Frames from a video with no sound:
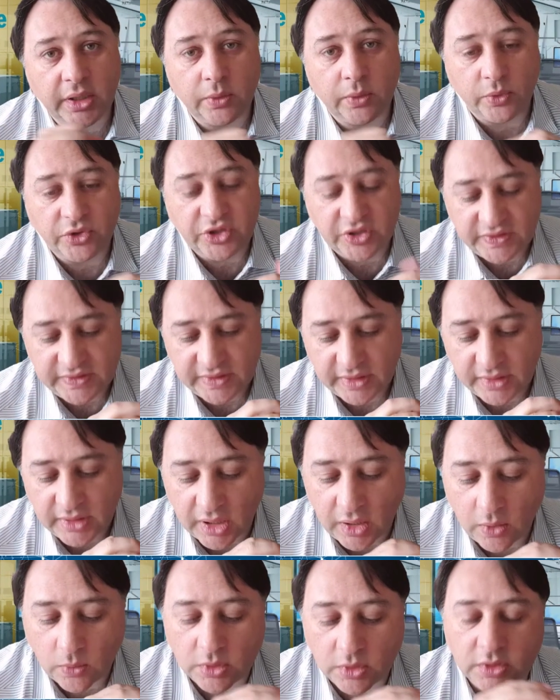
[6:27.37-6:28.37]
which is then
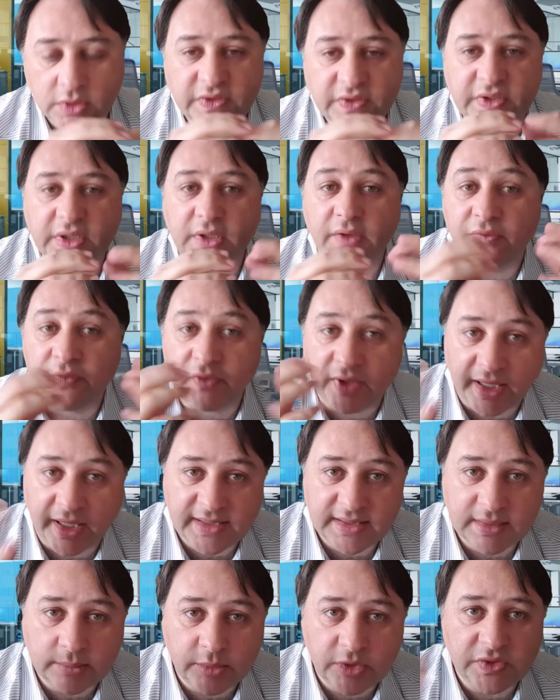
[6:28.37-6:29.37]
our still
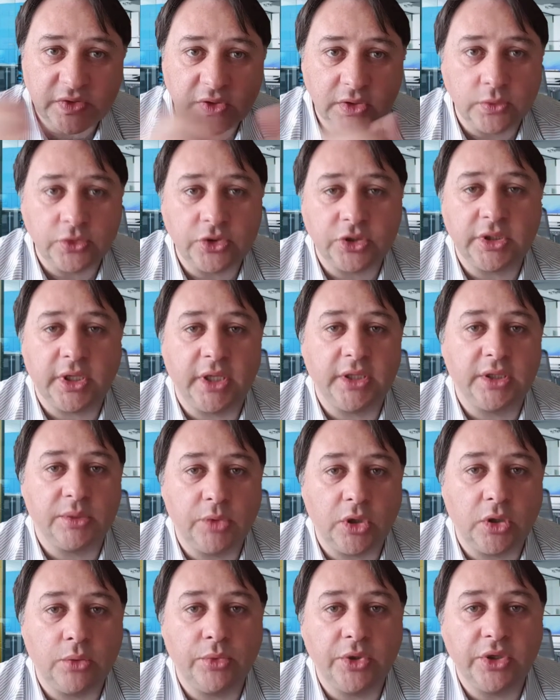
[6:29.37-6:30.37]
flexible solution at the
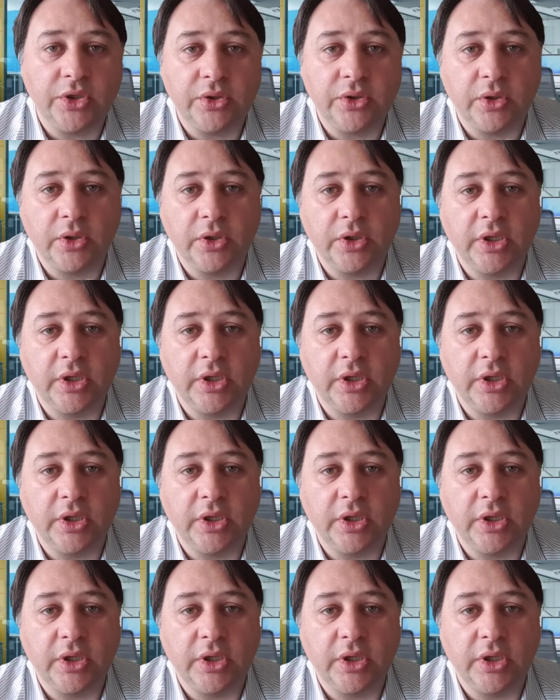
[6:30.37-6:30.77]
moment